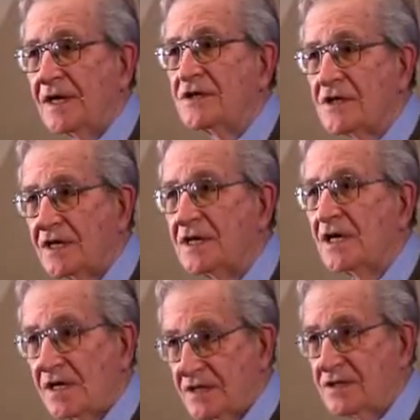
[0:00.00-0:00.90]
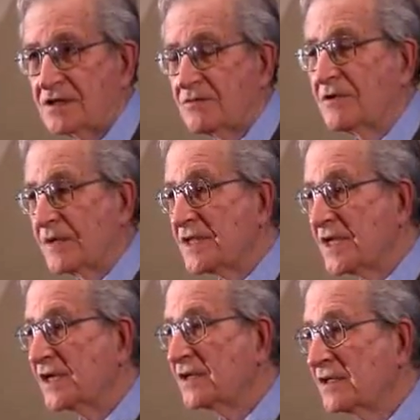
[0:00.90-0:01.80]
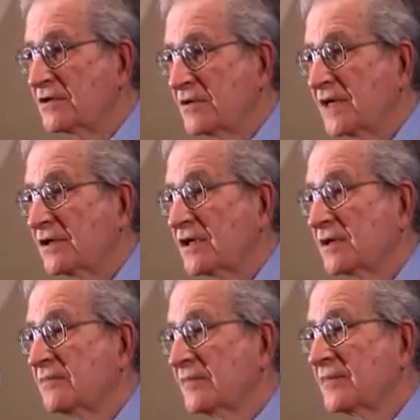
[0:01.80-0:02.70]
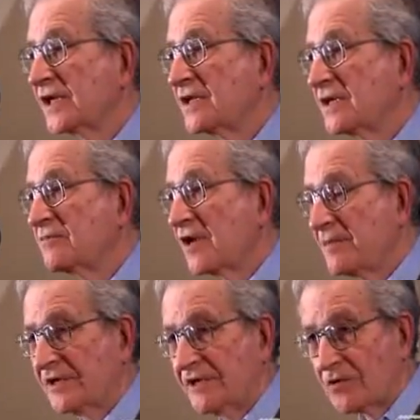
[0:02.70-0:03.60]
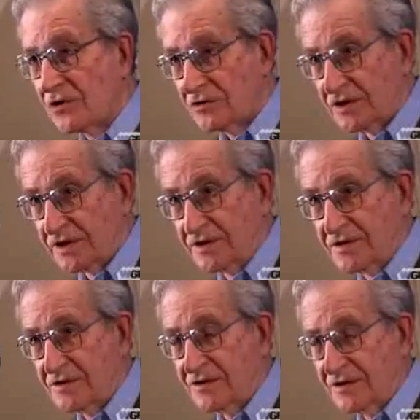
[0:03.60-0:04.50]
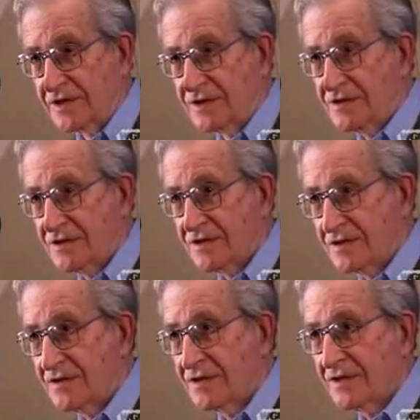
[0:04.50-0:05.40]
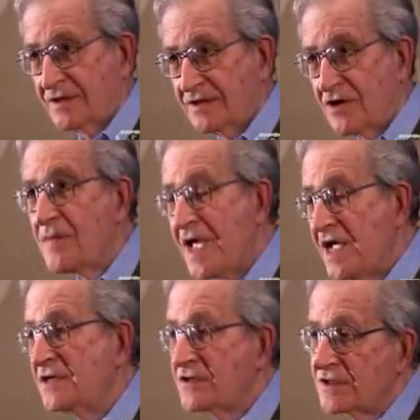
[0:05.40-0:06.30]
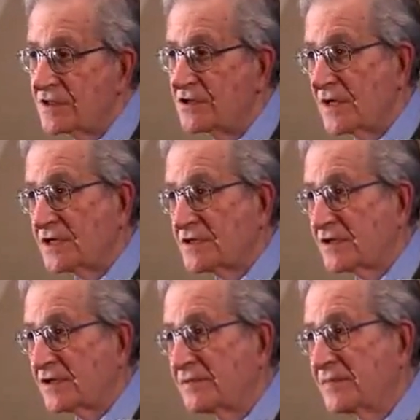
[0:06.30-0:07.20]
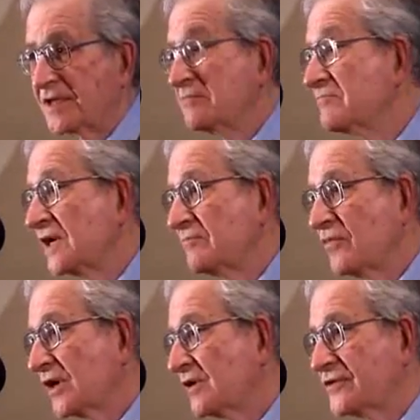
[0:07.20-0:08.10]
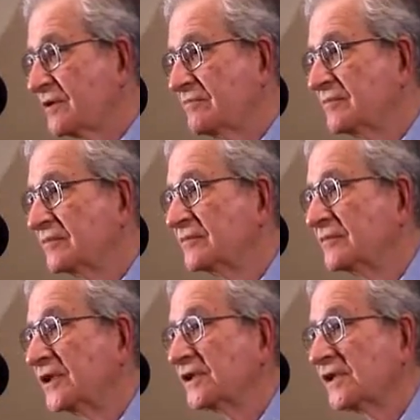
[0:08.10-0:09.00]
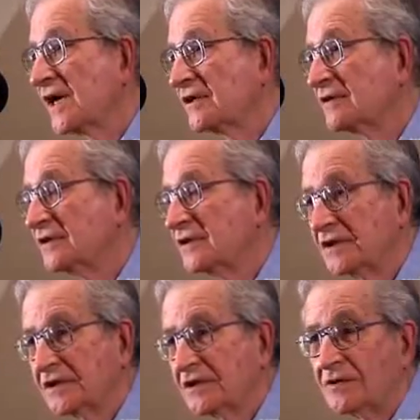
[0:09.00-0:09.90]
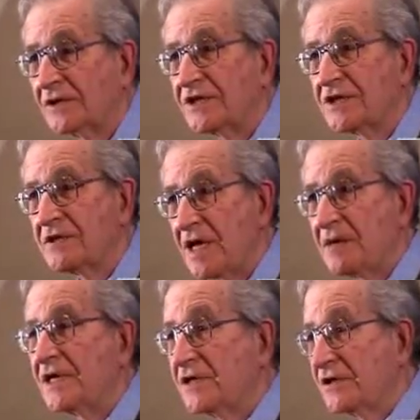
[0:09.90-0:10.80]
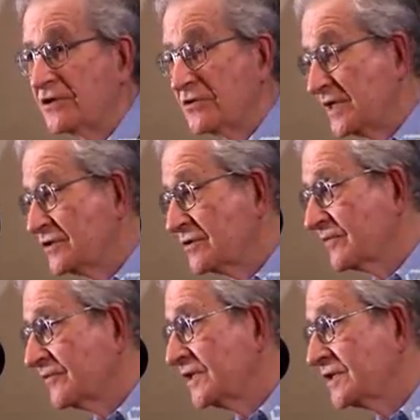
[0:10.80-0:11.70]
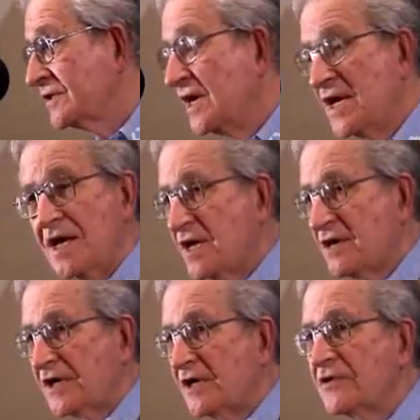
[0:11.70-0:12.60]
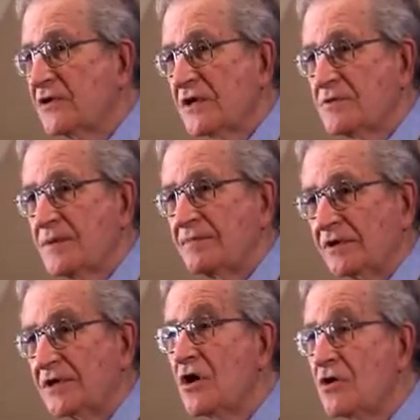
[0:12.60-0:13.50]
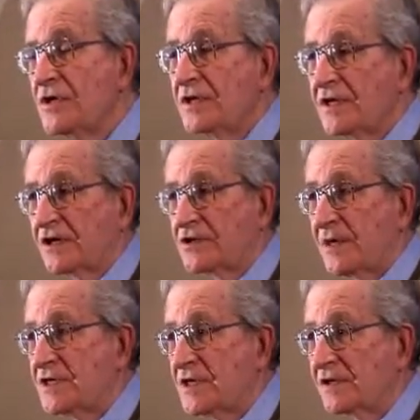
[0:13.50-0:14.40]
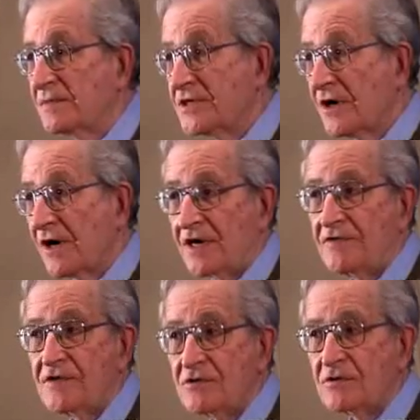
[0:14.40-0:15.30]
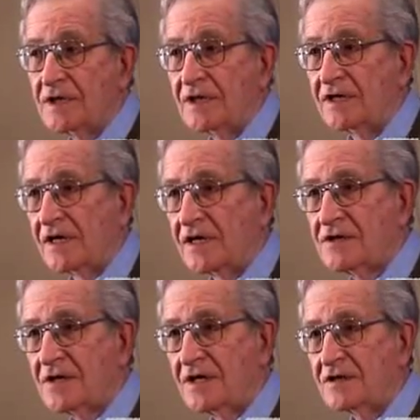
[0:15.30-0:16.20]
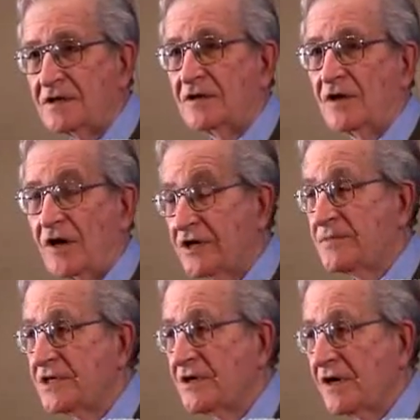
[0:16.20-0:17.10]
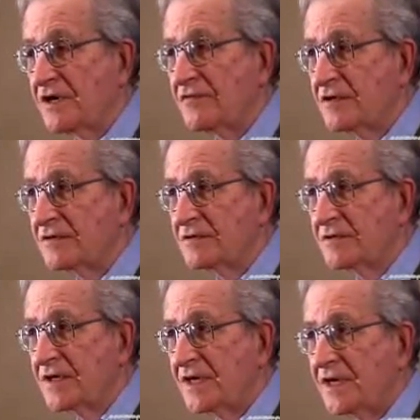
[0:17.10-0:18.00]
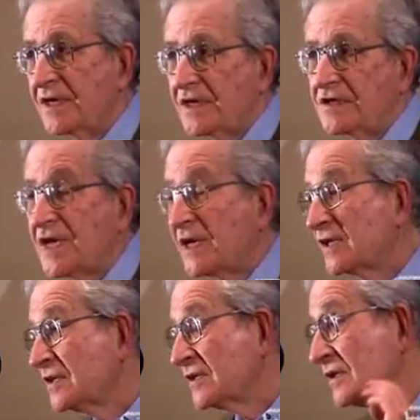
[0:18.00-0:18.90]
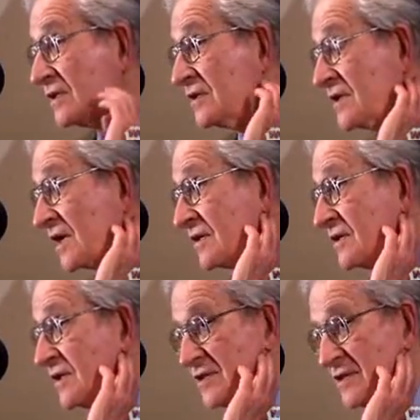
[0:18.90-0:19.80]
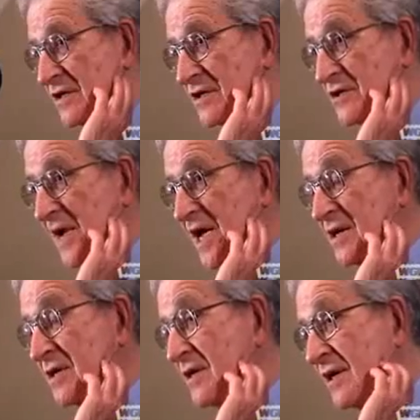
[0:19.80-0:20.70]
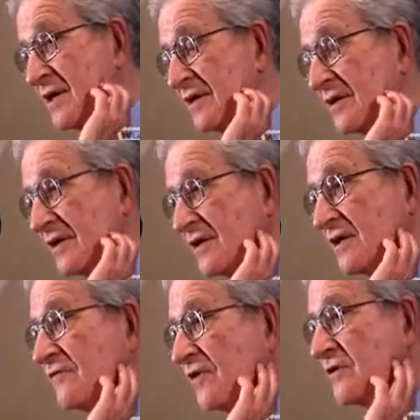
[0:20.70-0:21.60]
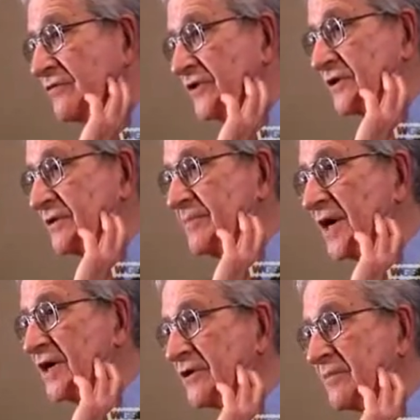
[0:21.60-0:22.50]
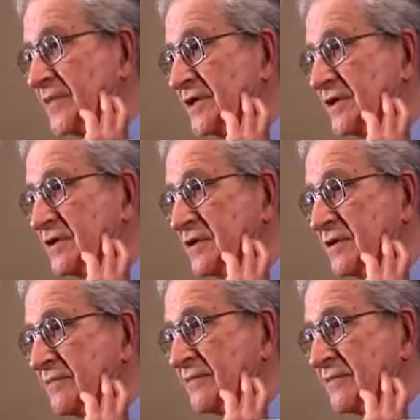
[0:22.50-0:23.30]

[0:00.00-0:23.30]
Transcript: and said, yeah, this is what we think, the UN ought to play the primary role in all these domains and the U.S. ought to be a part of some multilateral coalition, maybe under UN supervision. Very few of those people know that they're expressing the majority view in the United States, large majority view. A second distinction is that in Spain, you can vote for your opinions.